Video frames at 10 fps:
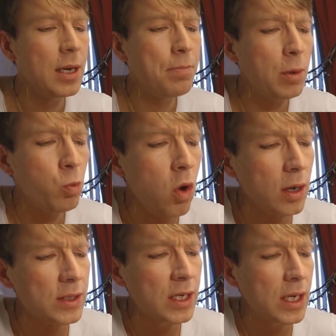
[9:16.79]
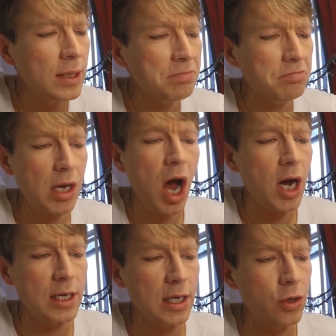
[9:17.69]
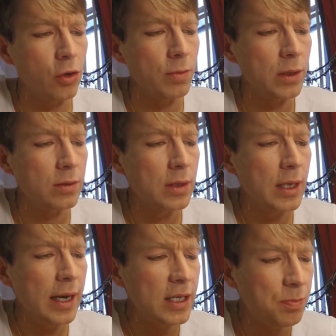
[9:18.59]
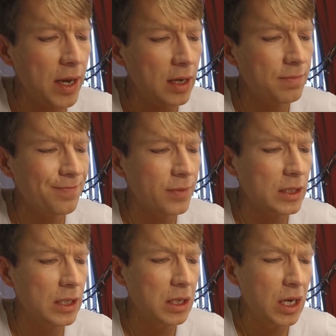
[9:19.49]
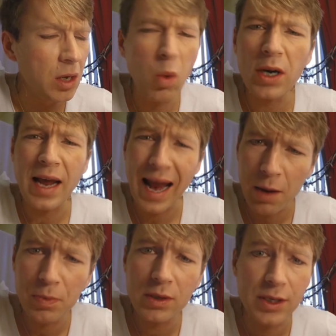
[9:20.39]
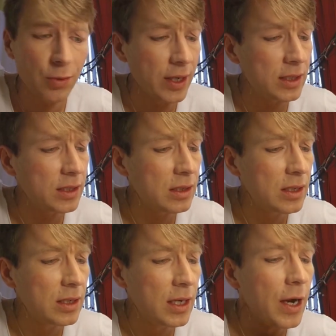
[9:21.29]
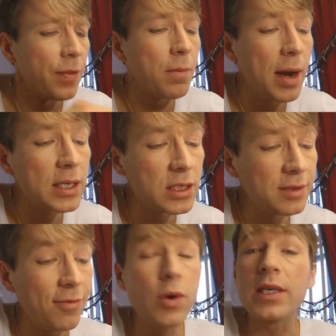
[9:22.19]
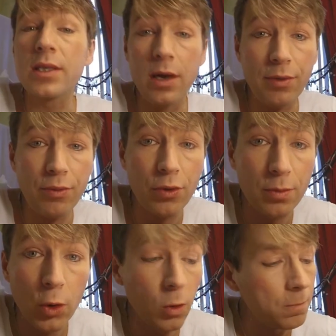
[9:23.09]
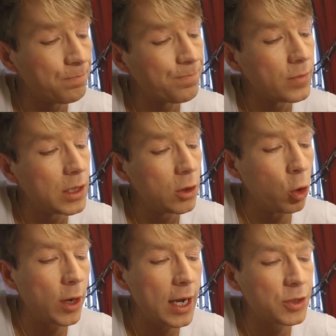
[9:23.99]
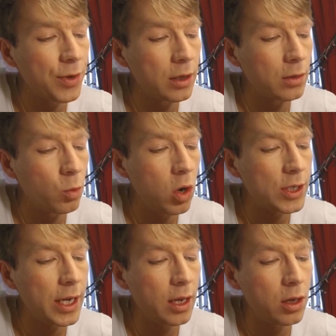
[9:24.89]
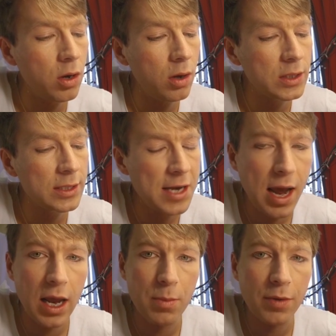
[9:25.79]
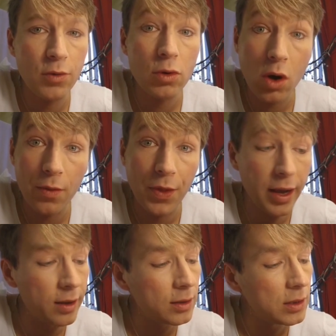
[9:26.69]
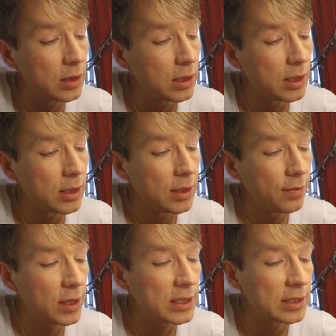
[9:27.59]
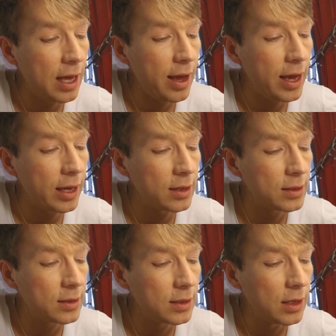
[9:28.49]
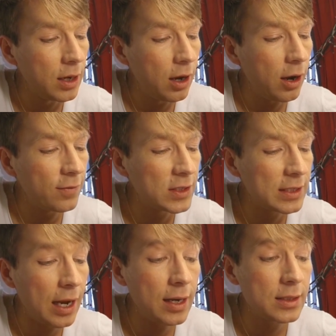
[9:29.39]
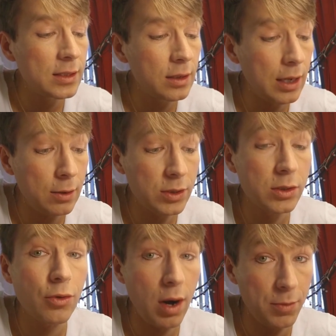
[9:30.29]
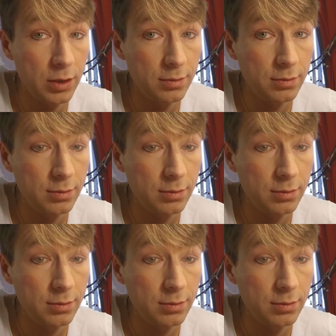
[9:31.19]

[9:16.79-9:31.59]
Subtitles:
"But what? Hardly human. It's been... What happened to it?" The master's voice cut through them all. "Lord Asriel, what in God's name have you got there?" "This is the head of Stanislaus Grumman,"